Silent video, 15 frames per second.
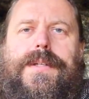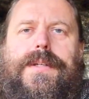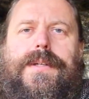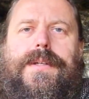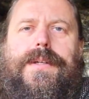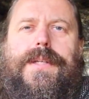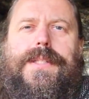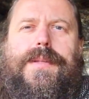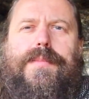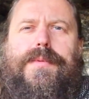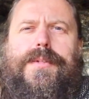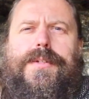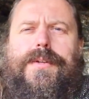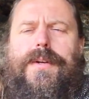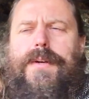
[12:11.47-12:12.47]
Uh, it's a
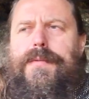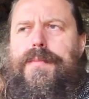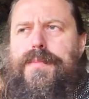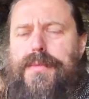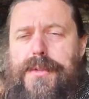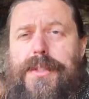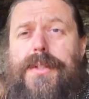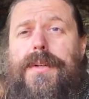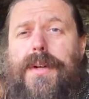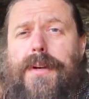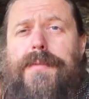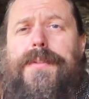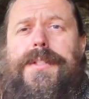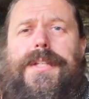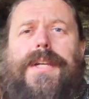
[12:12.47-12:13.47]
bushcraft
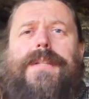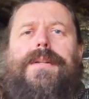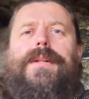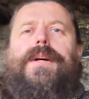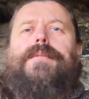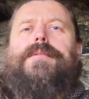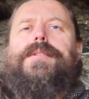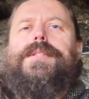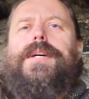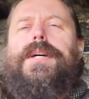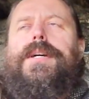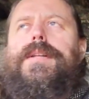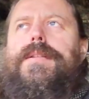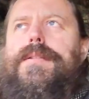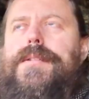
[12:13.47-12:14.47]
bushcraft channel, I would say,
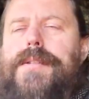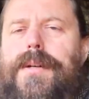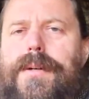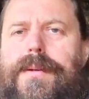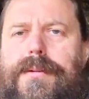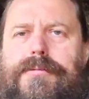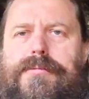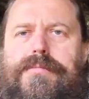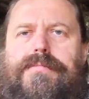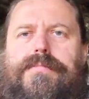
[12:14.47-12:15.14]
and so